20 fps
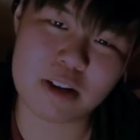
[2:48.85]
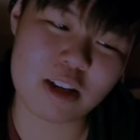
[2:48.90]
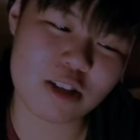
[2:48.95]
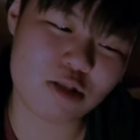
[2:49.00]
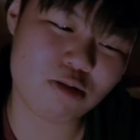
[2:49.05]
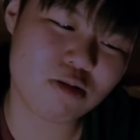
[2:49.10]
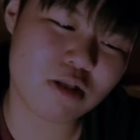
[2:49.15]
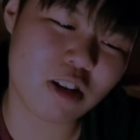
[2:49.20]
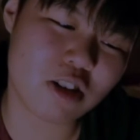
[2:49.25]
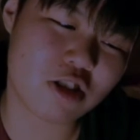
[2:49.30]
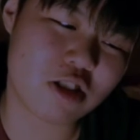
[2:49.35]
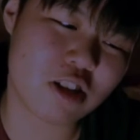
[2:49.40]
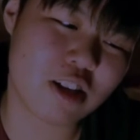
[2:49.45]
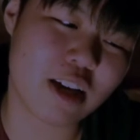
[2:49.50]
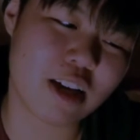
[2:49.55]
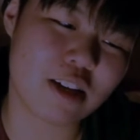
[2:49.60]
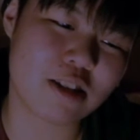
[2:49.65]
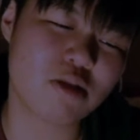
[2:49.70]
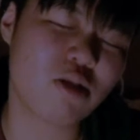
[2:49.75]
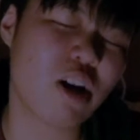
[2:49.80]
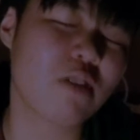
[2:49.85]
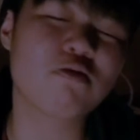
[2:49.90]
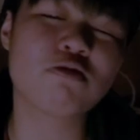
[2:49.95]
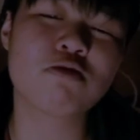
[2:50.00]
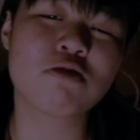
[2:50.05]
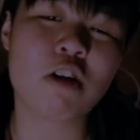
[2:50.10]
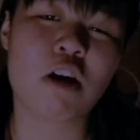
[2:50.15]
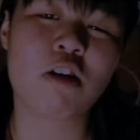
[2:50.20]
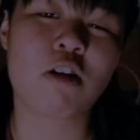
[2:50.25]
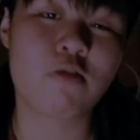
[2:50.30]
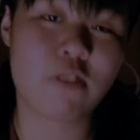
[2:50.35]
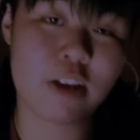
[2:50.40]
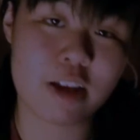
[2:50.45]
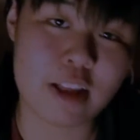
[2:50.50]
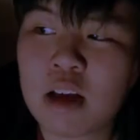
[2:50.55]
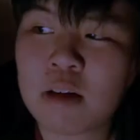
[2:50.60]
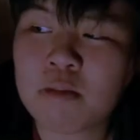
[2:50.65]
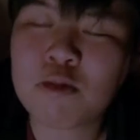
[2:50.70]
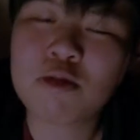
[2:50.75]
There's no such thing as you have to start off like that.